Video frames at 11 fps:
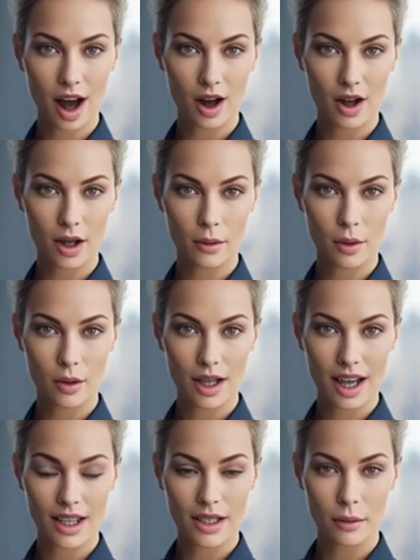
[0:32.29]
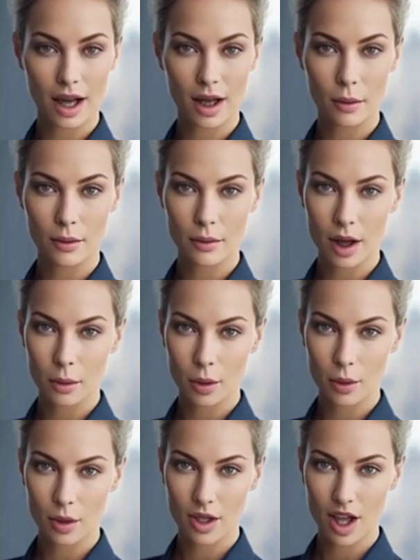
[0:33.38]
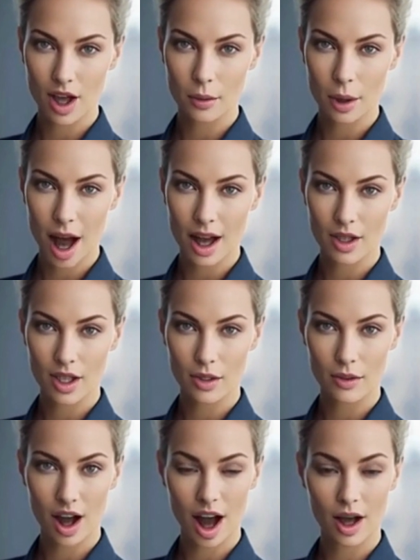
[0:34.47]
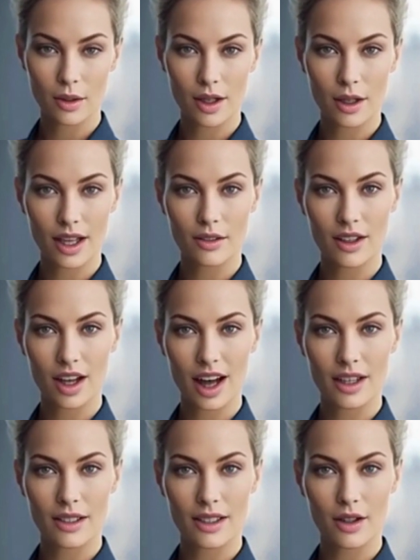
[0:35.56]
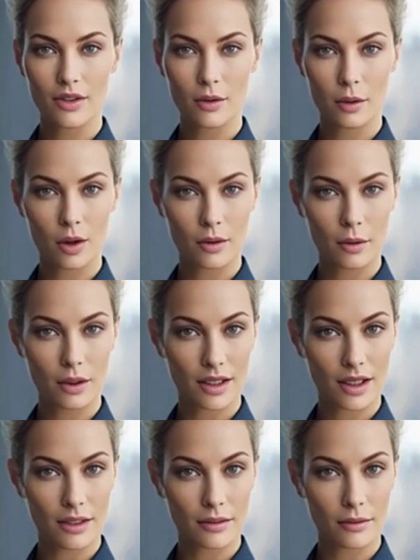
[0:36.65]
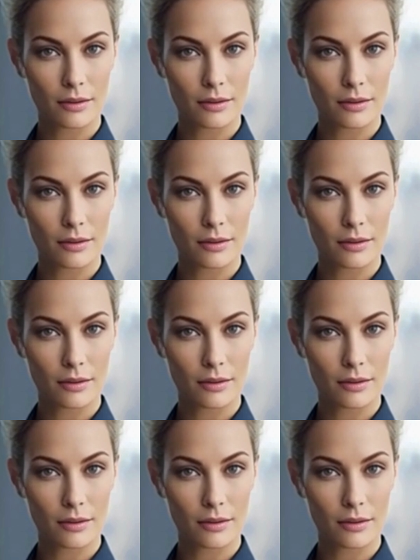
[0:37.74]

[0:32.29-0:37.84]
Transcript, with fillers: Our community is made up of people who share a passion for healthy living and self-improvement.